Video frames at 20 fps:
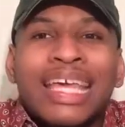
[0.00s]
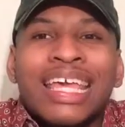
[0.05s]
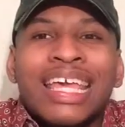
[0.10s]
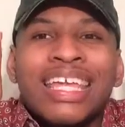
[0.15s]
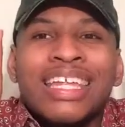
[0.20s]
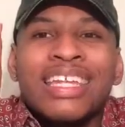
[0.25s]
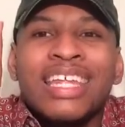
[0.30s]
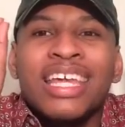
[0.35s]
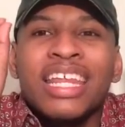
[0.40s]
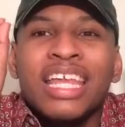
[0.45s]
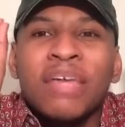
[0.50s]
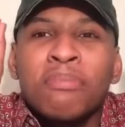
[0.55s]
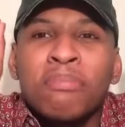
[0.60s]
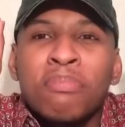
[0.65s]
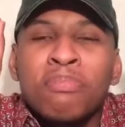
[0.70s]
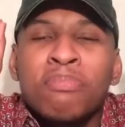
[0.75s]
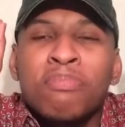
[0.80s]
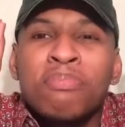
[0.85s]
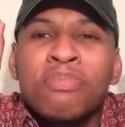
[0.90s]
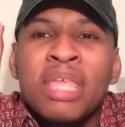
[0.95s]
He
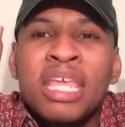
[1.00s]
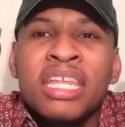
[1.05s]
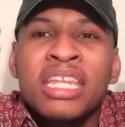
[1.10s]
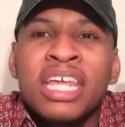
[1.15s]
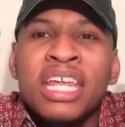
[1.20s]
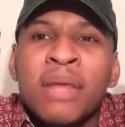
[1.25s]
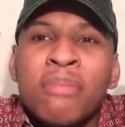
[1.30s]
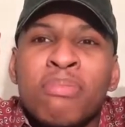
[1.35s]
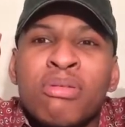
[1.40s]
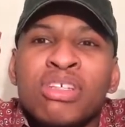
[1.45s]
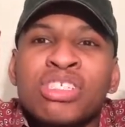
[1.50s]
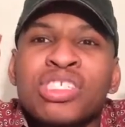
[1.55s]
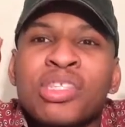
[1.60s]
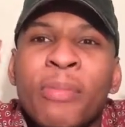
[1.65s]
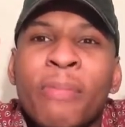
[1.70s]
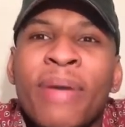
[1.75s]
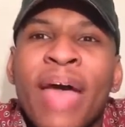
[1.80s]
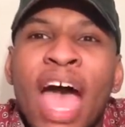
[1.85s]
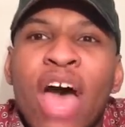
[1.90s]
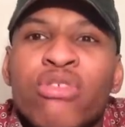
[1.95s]
didn't push the
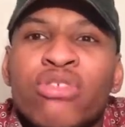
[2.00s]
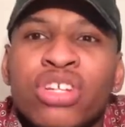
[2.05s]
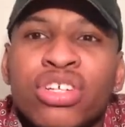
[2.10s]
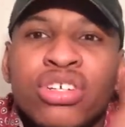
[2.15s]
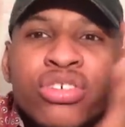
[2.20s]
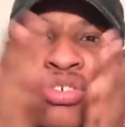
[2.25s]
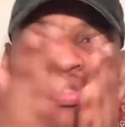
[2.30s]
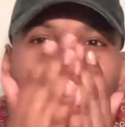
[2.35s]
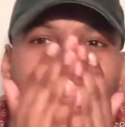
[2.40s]
boundary.